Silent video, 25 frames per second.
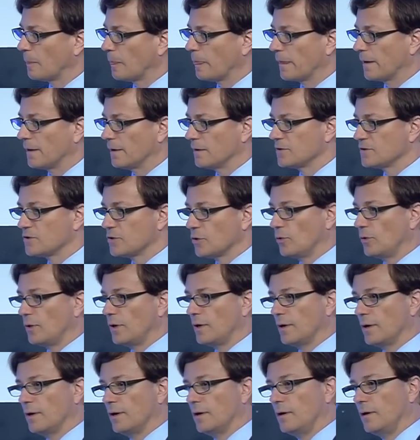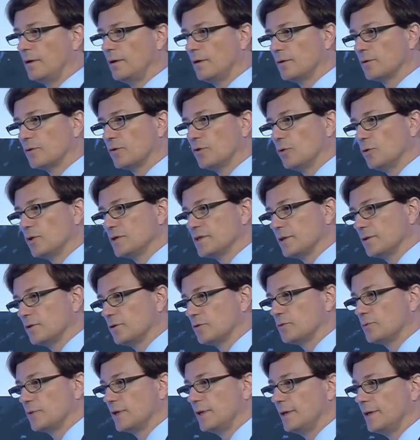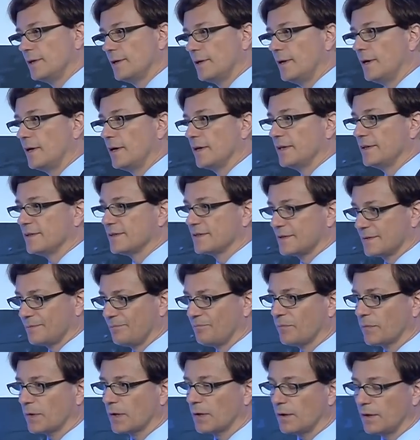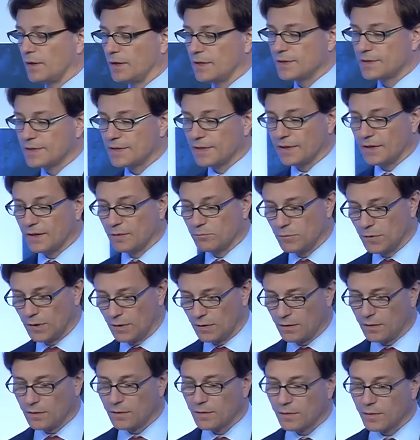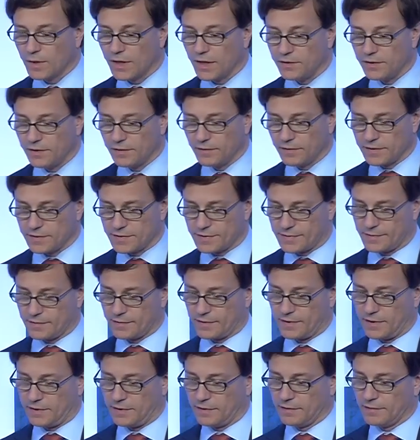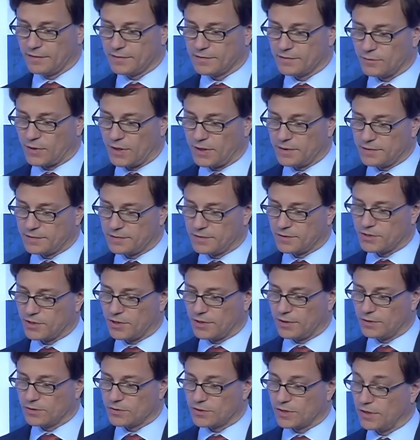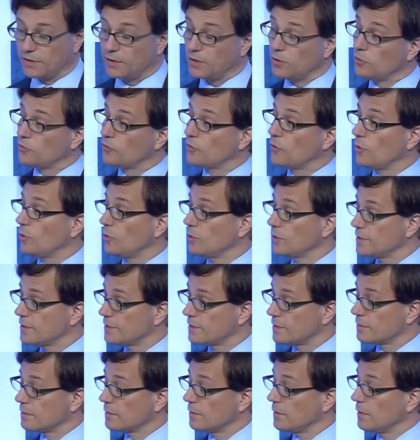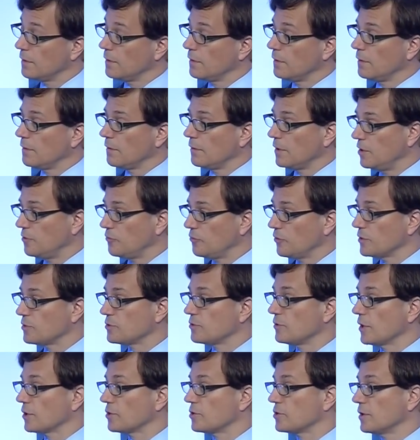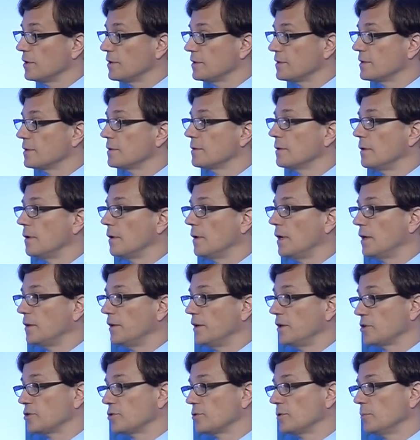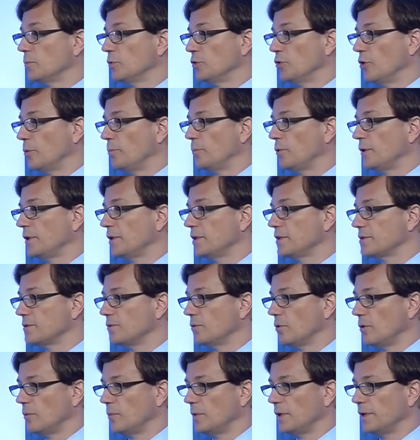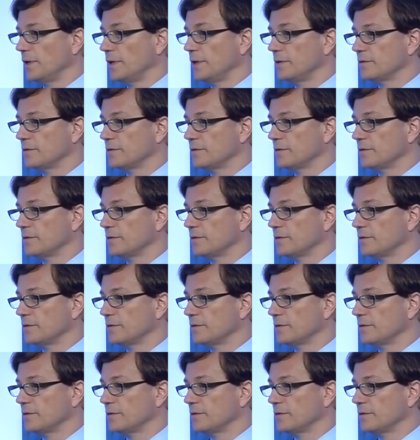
Yeah? So goals are not really aligned. And um, getting, this, getting this right is a challenge. And then, of course, infrastructures are natural monopolies normally.